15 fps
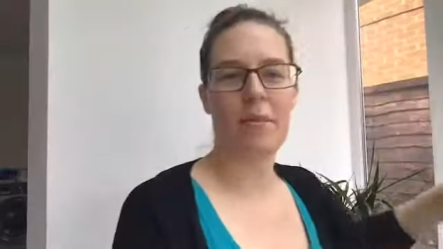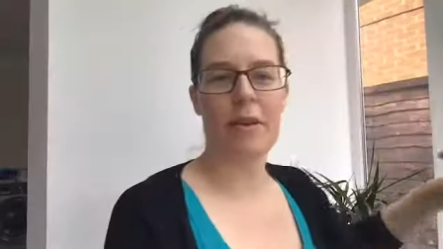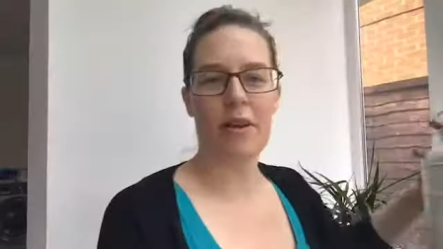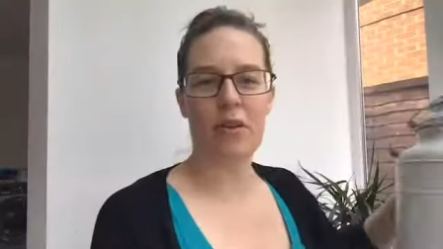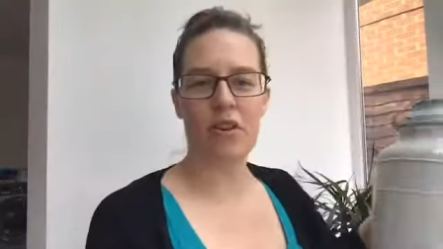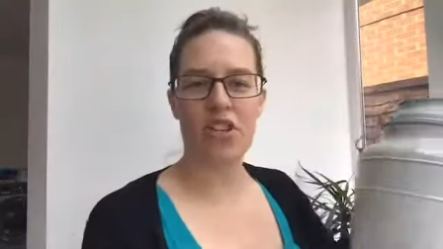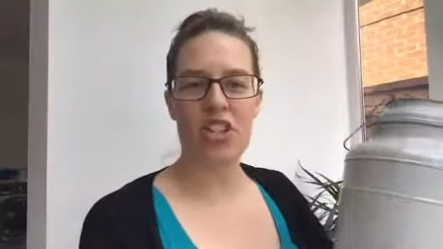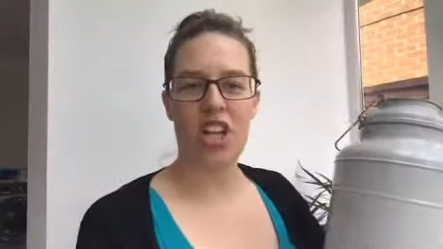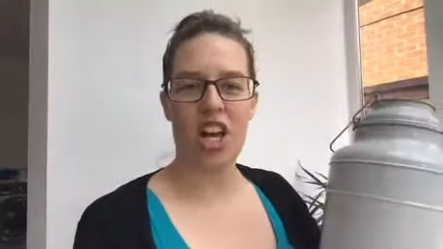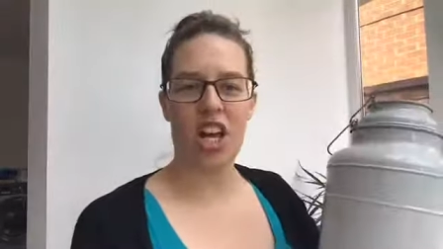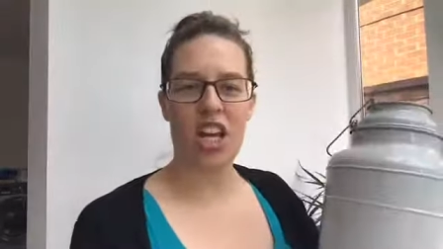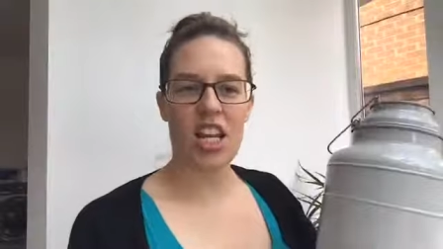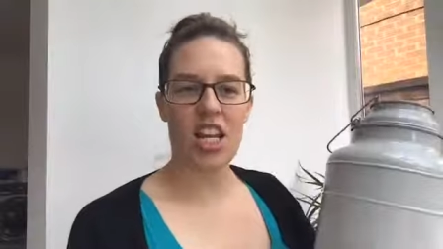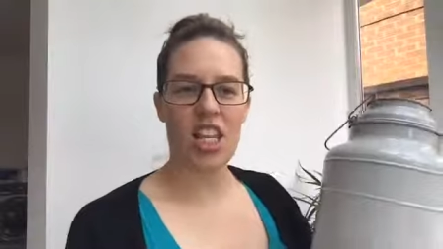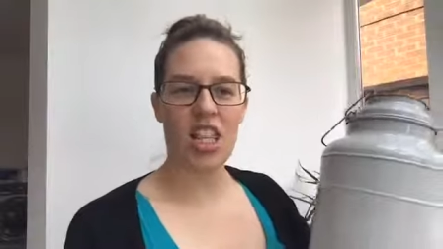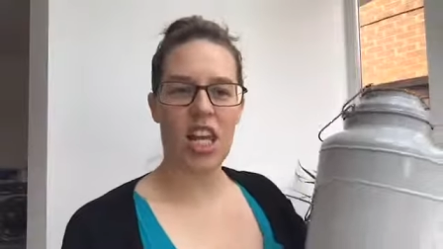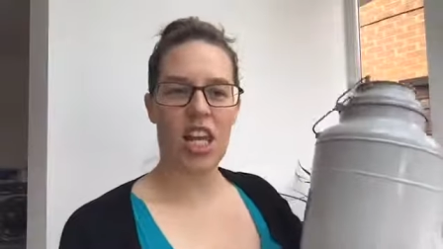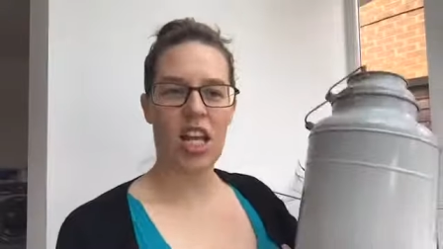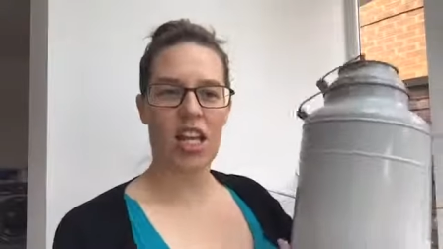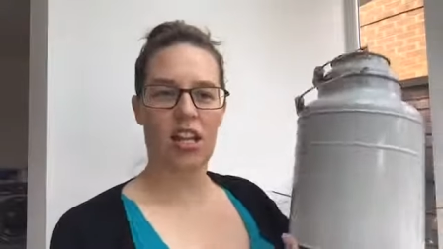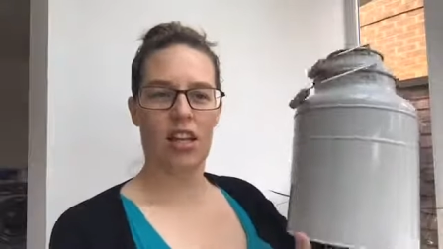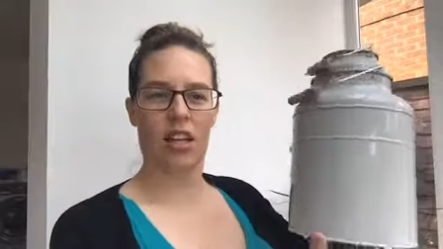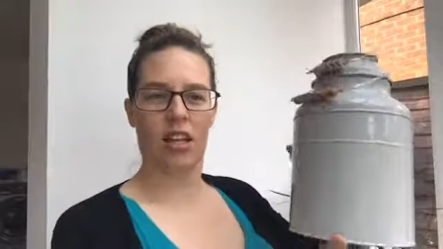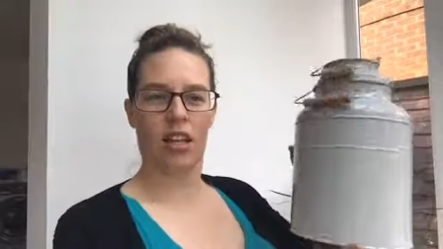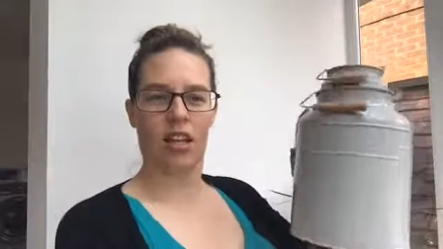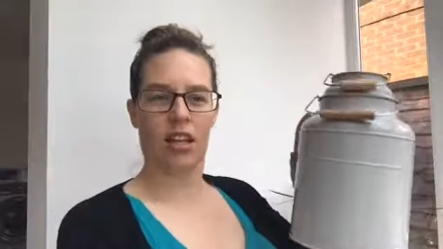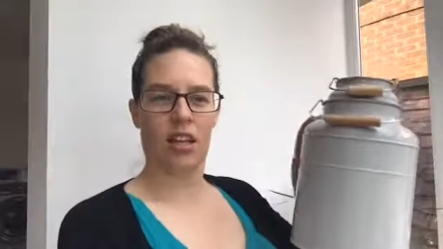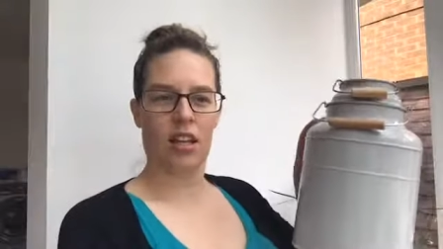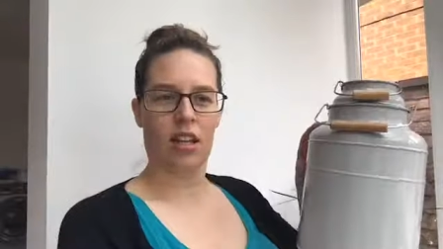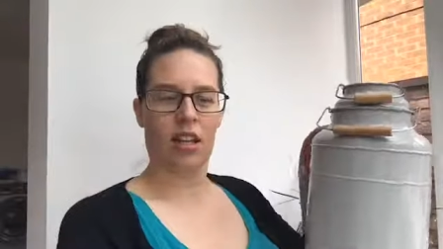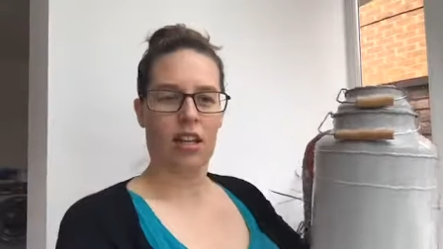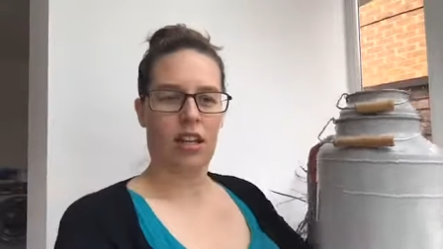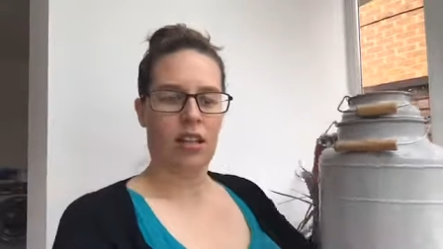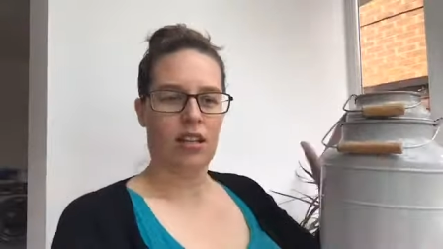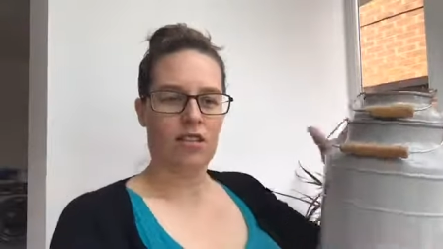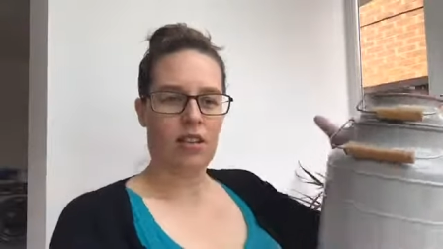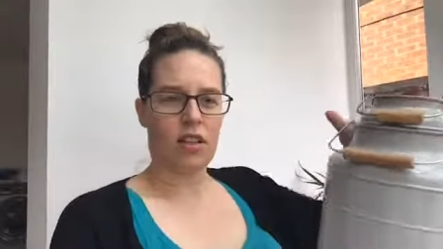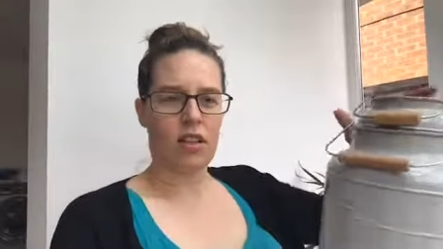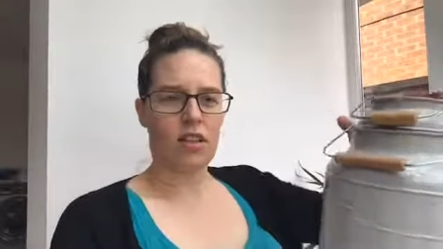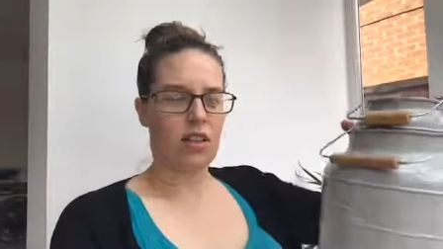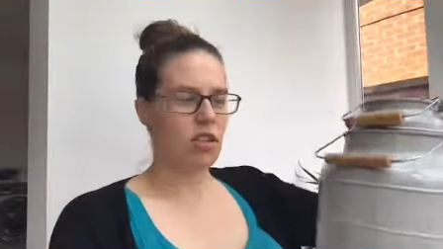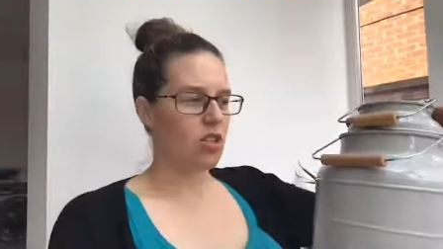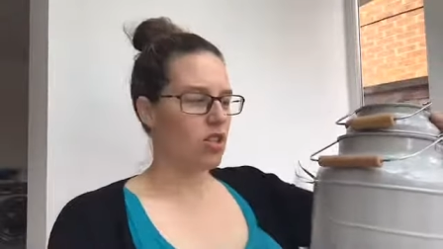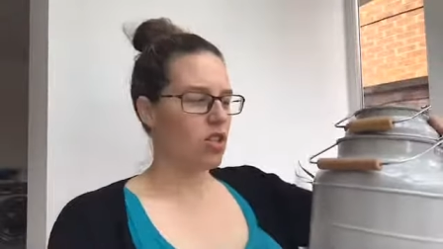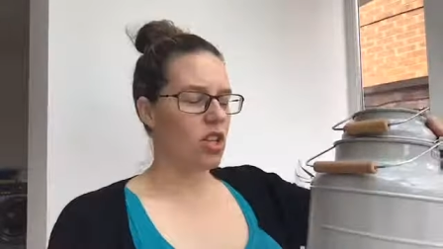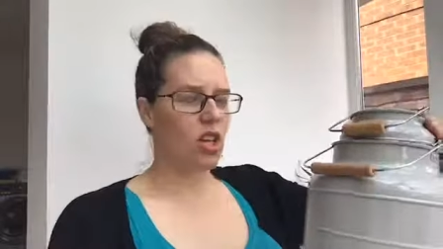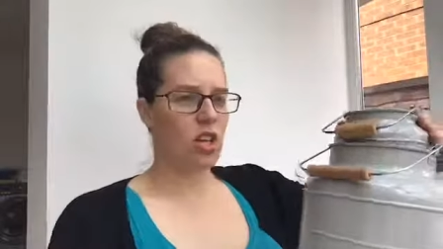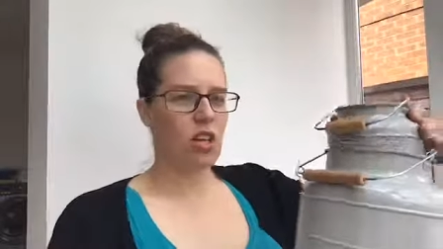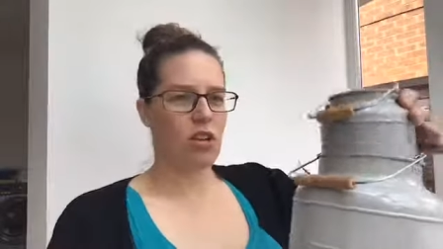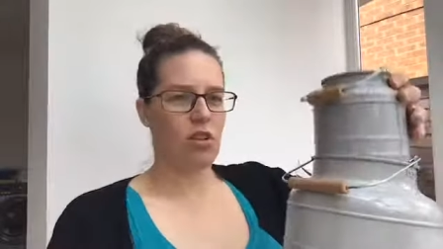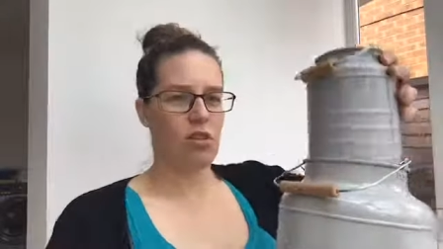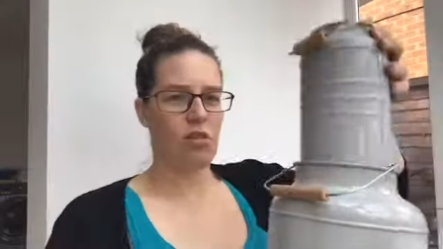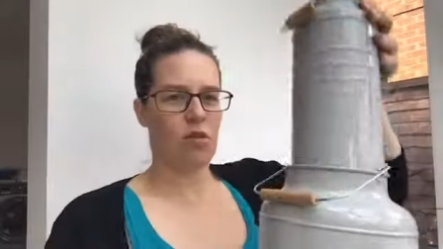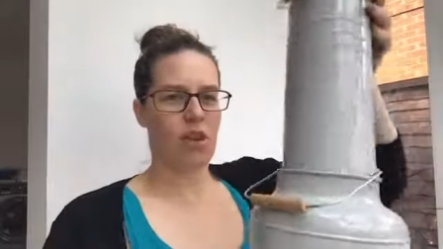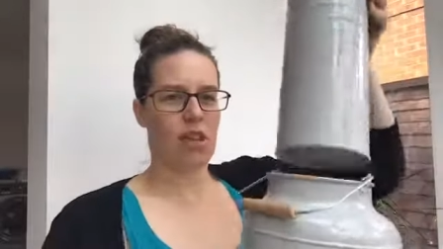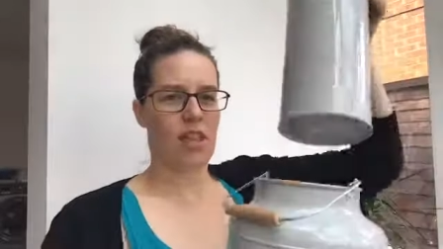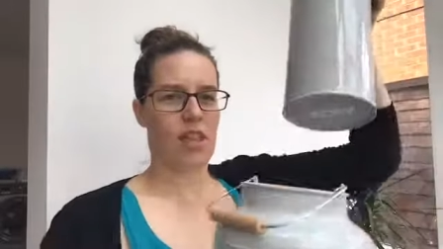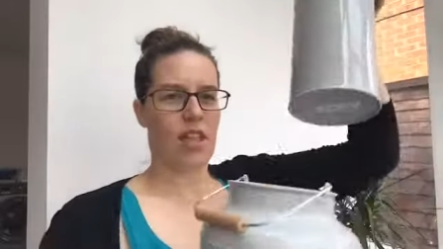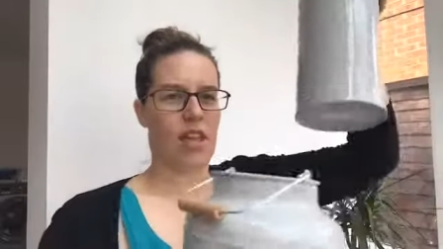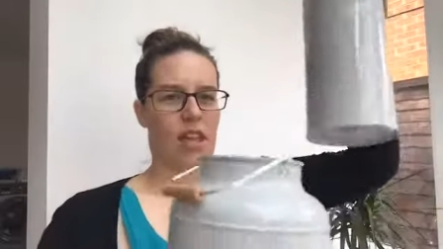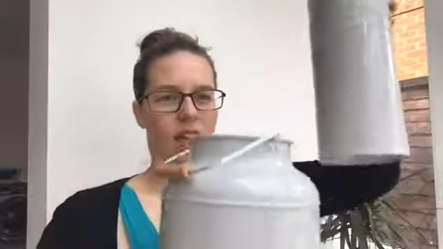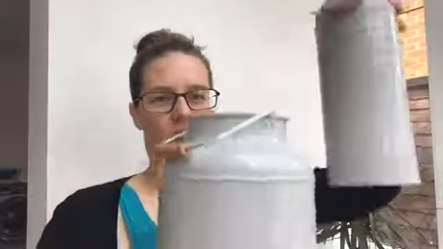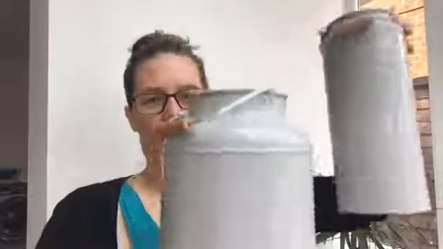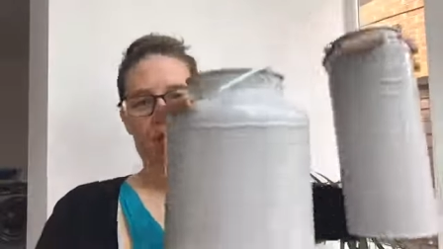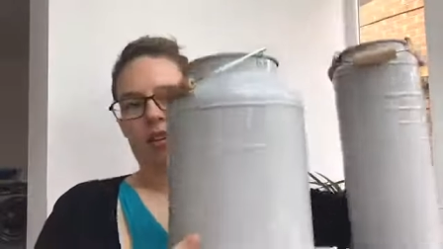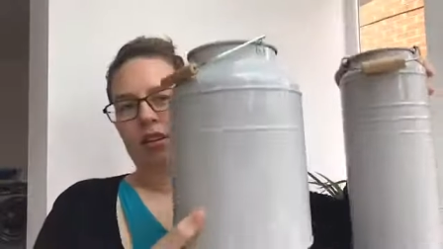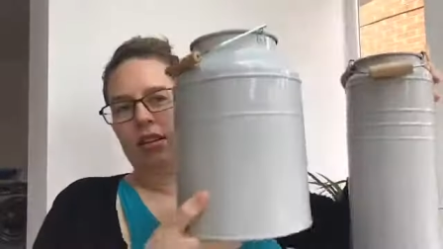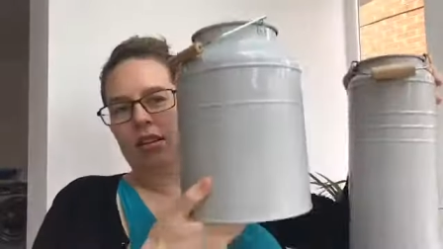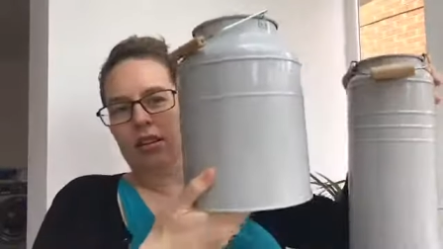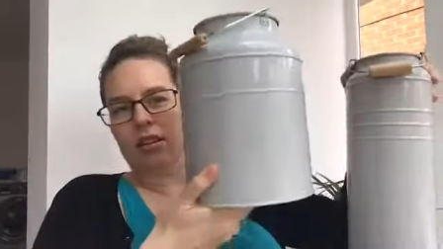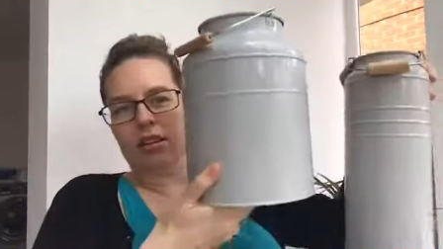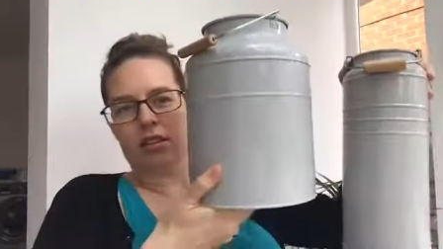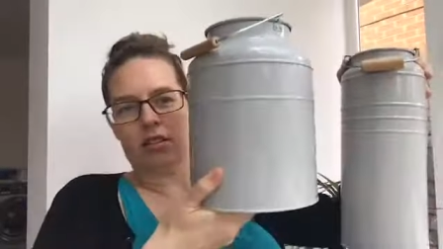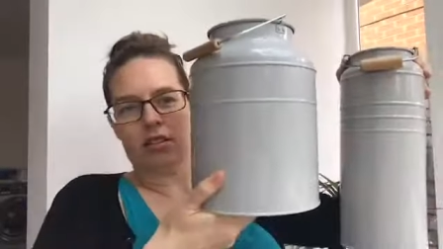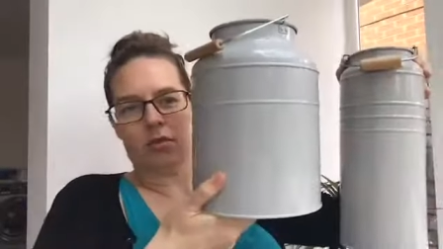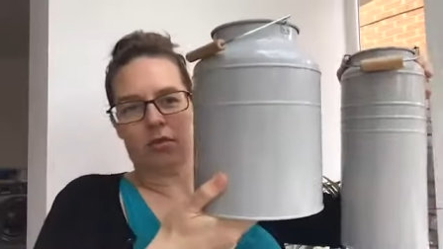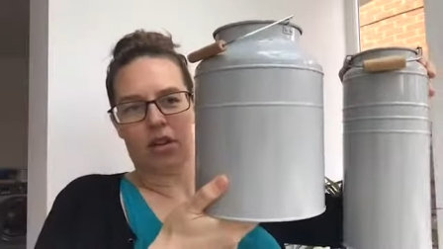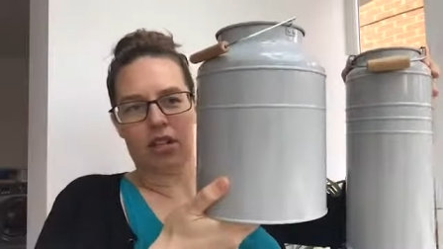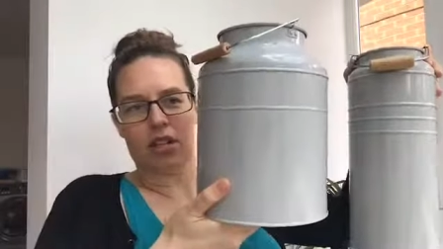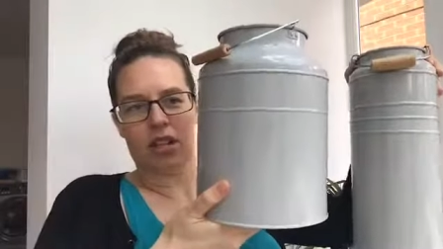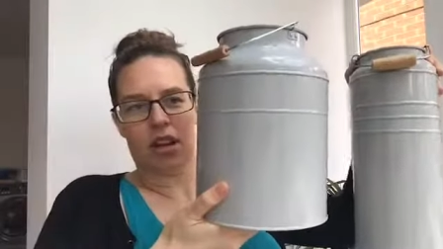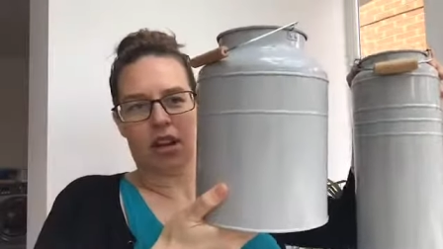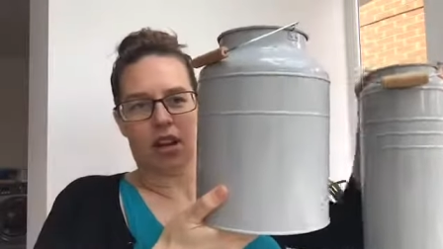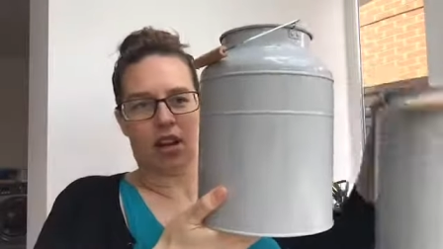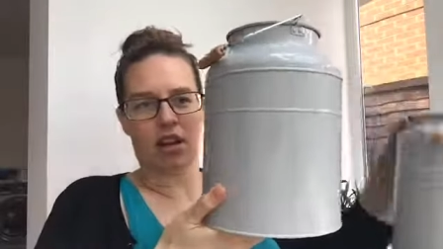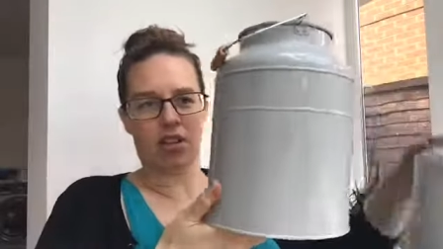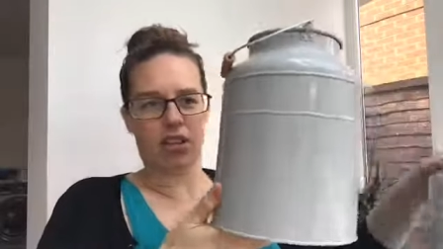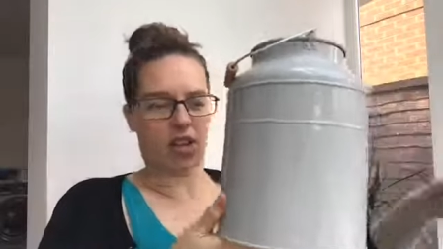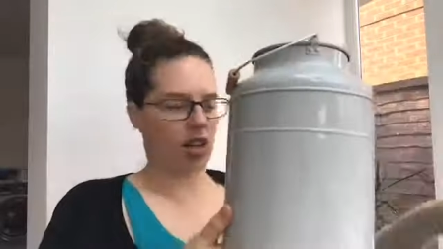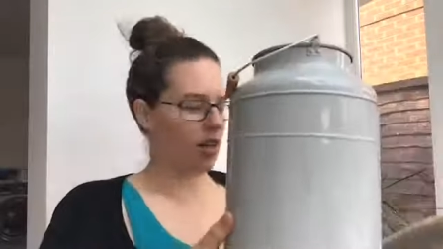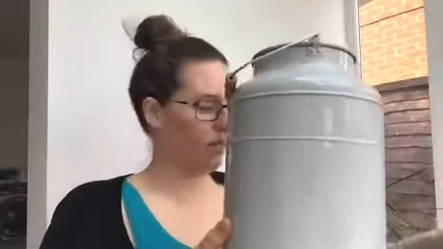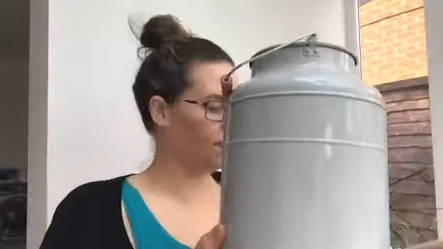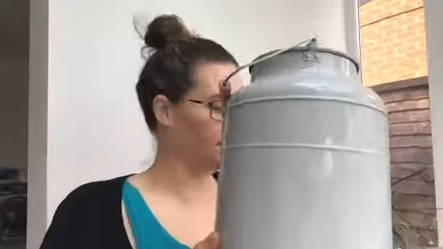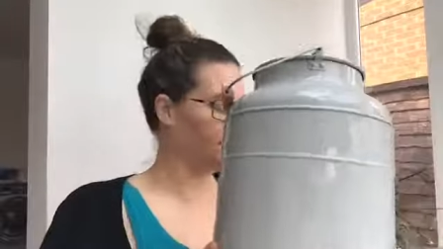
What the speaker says: a milk churny thing. So there's 2 in there. So one's larger.